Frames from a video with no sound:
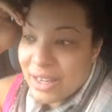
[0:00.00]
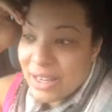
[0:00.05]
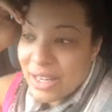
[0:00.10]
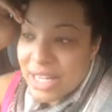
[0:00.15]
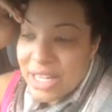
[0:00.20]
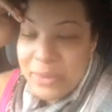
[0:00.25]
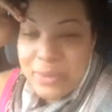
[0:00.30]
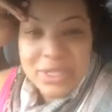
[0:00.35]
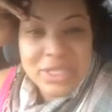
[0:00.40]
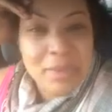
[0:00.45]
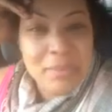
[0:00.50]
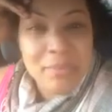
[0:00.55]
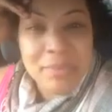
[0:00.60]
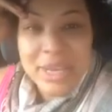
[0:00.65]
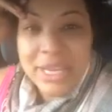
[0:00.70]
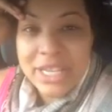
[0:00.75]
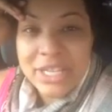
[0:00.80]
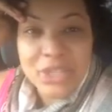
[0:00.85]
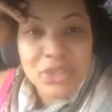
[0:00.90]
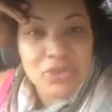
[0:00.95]
he was the
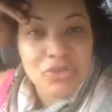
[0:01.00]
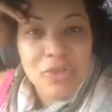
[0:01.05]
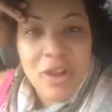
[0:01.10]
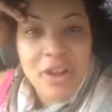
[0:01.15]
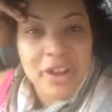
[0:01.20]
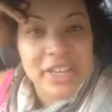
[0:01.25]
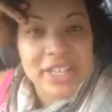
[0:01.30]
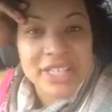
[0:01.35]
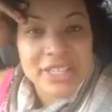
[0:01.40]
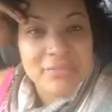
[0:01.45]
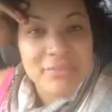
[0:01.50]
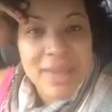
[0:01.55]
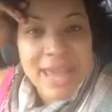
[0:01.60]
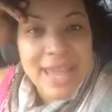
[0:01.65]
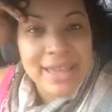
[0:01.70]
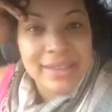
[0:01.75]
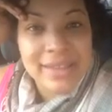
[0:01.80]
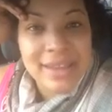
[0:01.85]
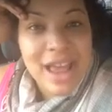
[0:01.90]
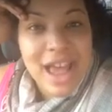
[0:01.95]
biggest, strongest
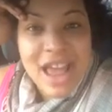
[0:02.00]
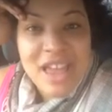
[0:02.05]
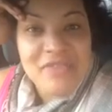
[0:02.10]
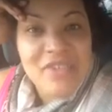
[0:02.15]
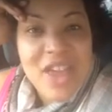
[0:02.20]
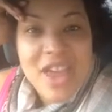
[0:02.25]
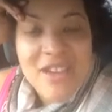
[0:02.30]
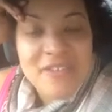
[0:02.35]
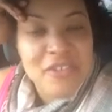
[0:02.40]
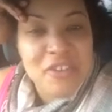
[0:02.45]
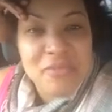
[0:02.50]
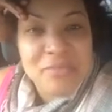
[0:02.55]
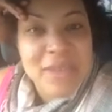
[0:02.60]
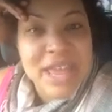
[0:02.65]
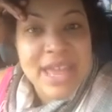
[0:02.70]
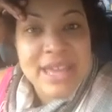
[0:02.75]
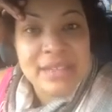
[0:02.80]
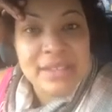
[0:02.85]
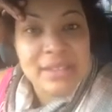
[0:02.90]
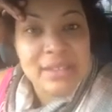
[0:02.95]
man that I've ever met.